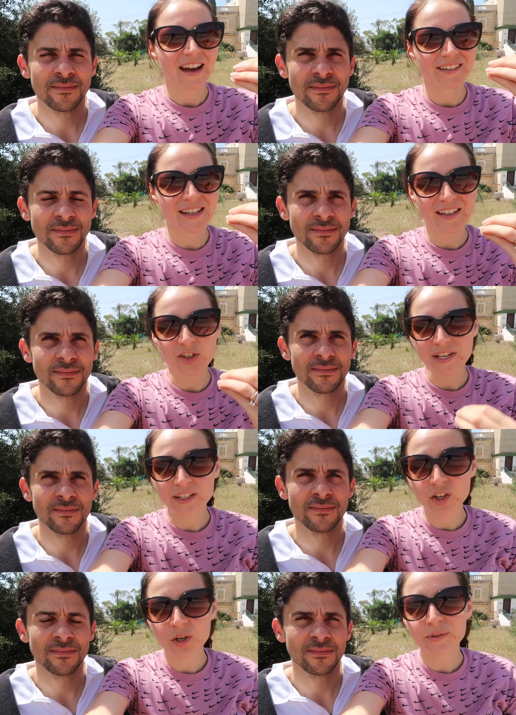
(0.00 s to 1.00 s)
Speaker 1: and that because I
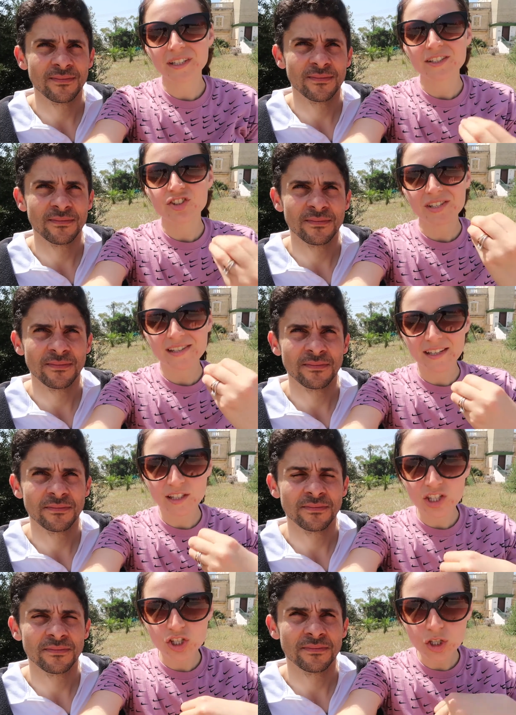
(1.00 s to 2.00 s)
know that it just
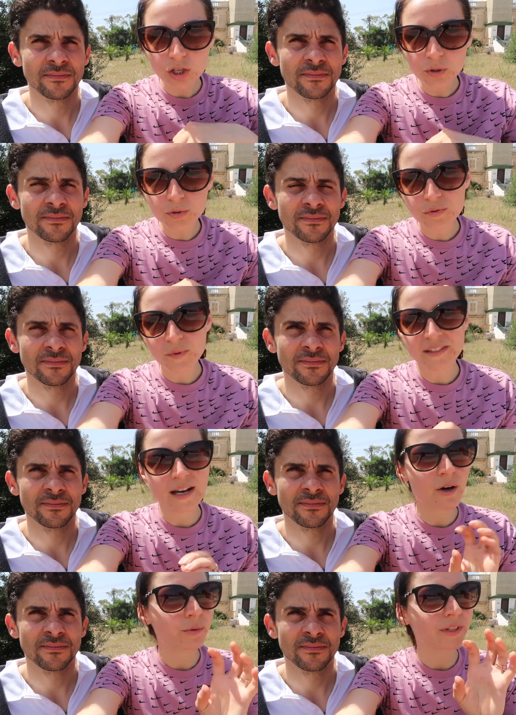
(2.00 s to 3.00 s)
it slows me
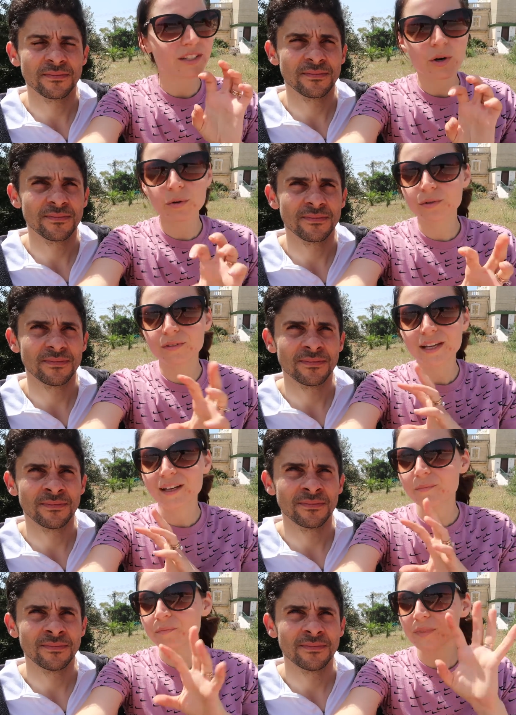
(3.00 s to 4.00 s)
down, that whole
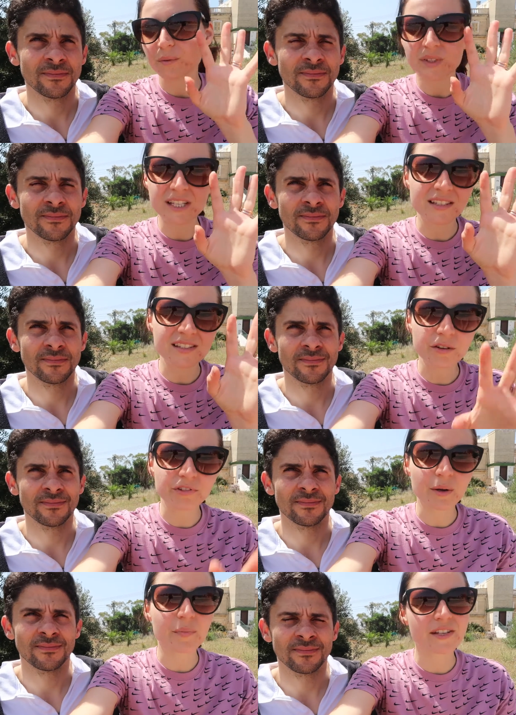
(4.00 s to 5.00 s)
like eating stuff
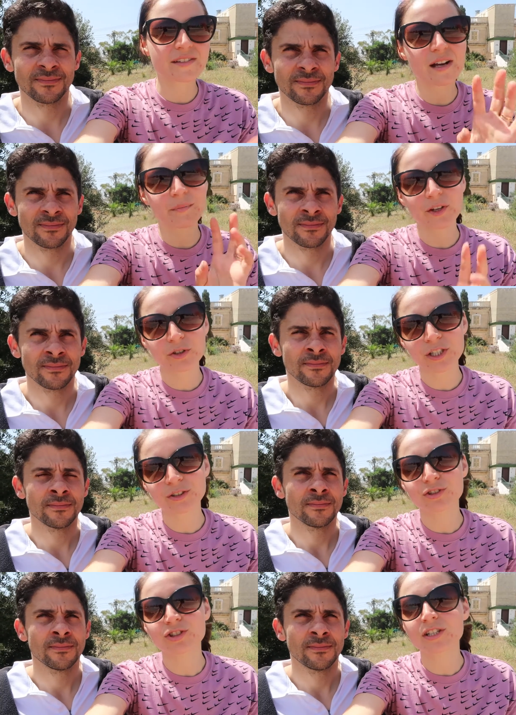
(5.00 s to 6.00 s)
like pasta,
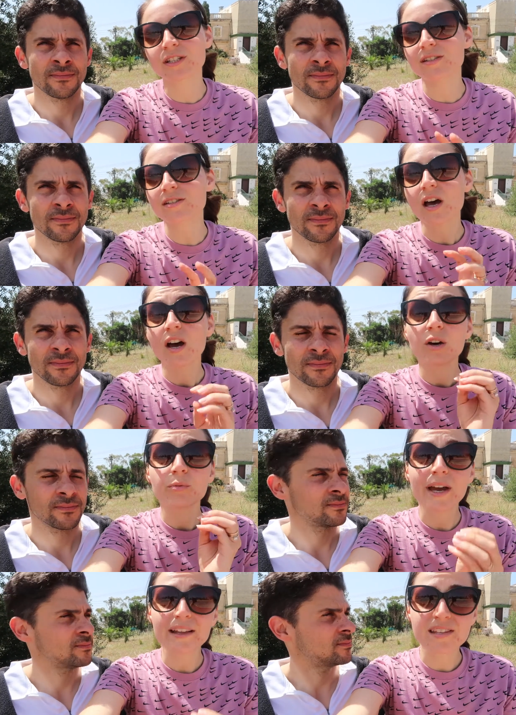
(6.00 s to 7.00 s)
pecorino cheese.
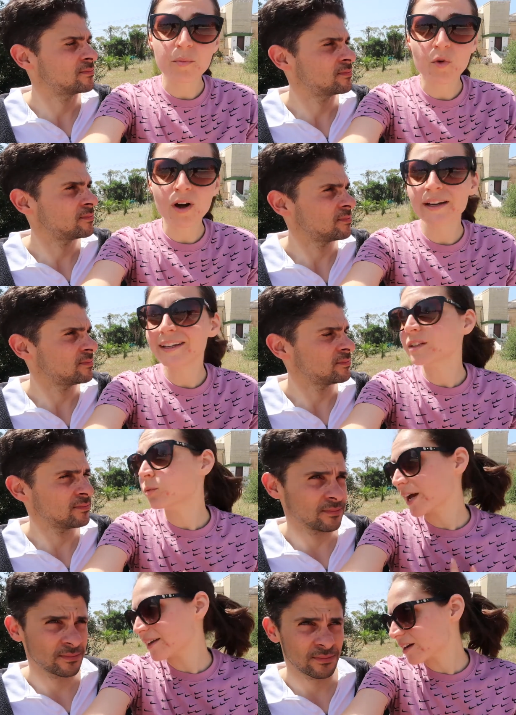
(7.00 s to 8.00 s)
We had some wine,
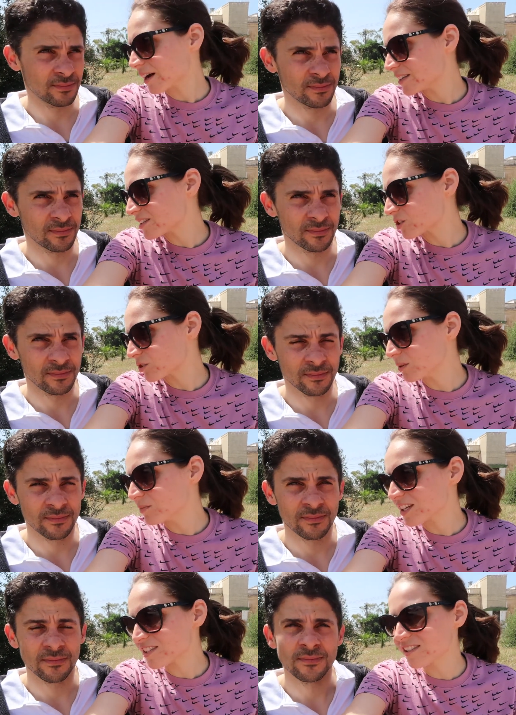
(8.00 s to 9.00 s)
we had ice cream
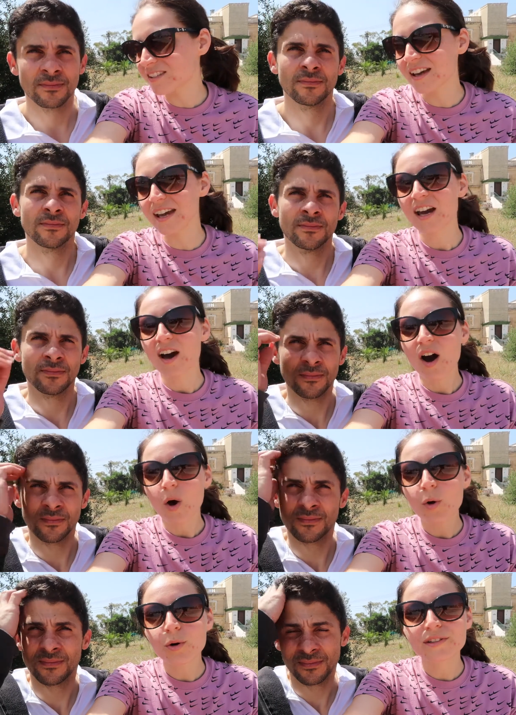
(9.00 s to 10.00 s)
yesterday.
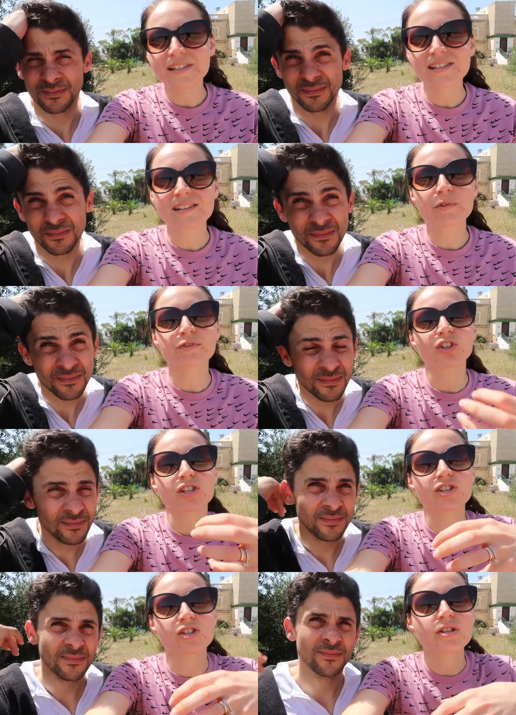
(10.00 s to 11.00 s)
All this stuff
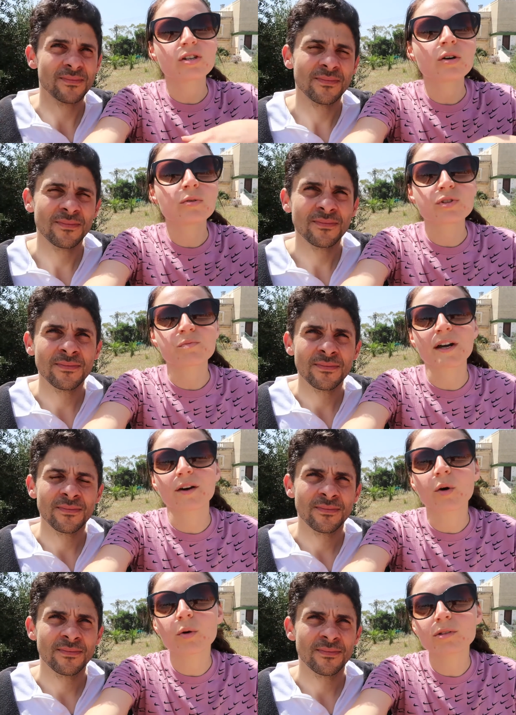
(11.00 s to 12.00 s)
just slows my
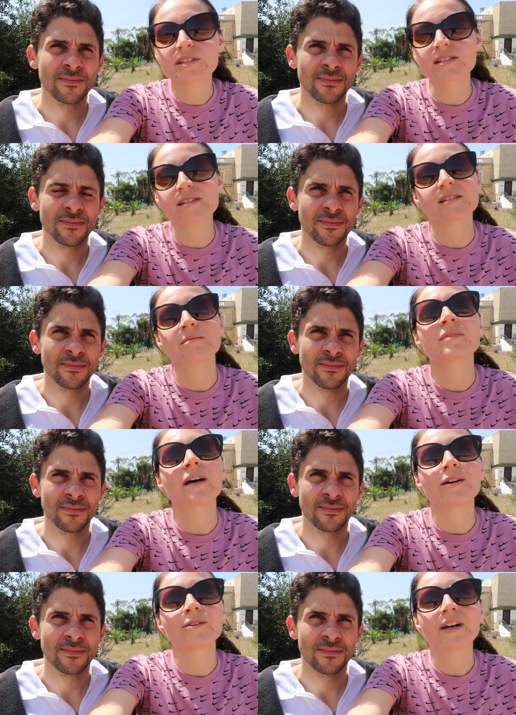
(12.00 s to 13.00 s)
whole system
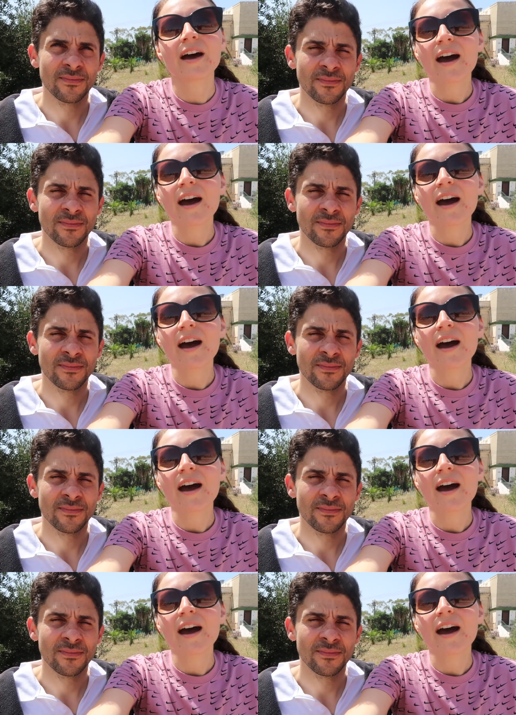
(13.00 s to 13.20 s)
down,